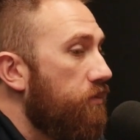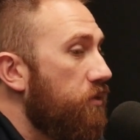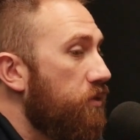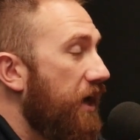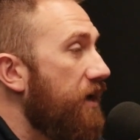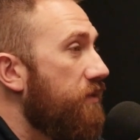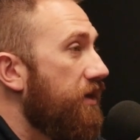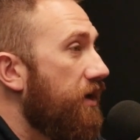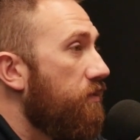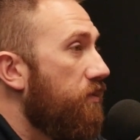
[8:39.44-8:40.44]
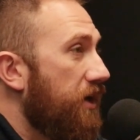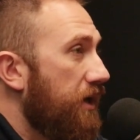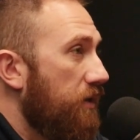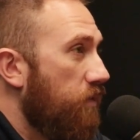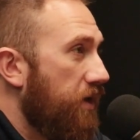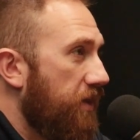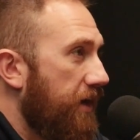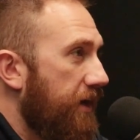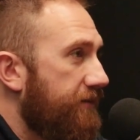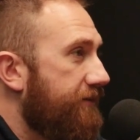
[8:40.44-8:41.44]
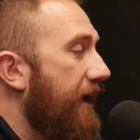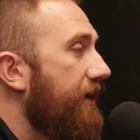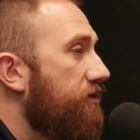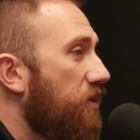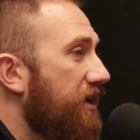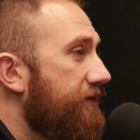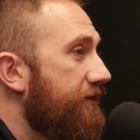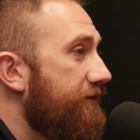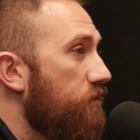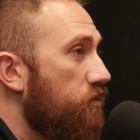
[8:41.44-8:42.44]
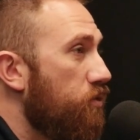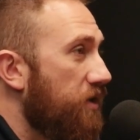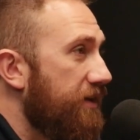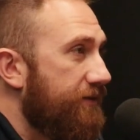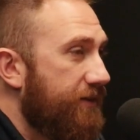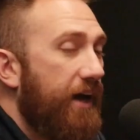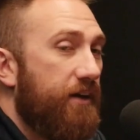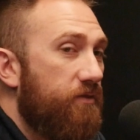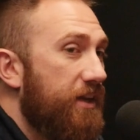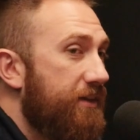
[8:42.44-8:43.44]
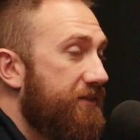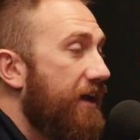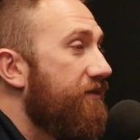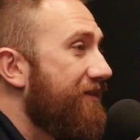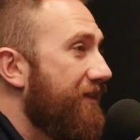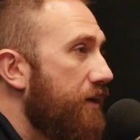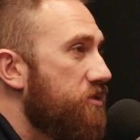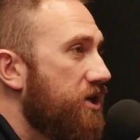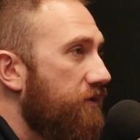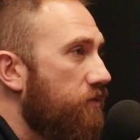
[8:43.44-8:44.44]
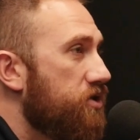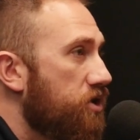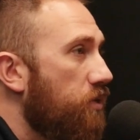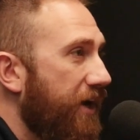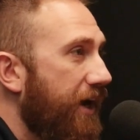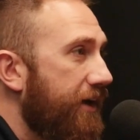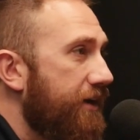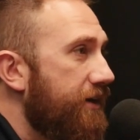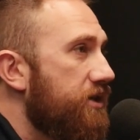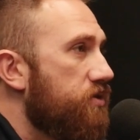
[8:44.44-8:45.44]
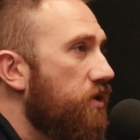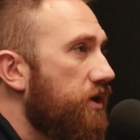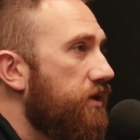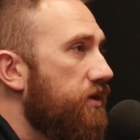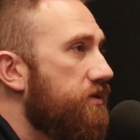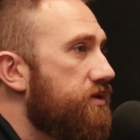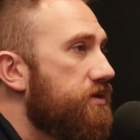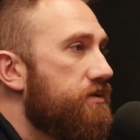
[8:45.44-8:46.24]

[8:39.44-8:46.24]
You can't be there, but with a SaaS-based system, you can kind of at least have a snapshot of what's going on each one of those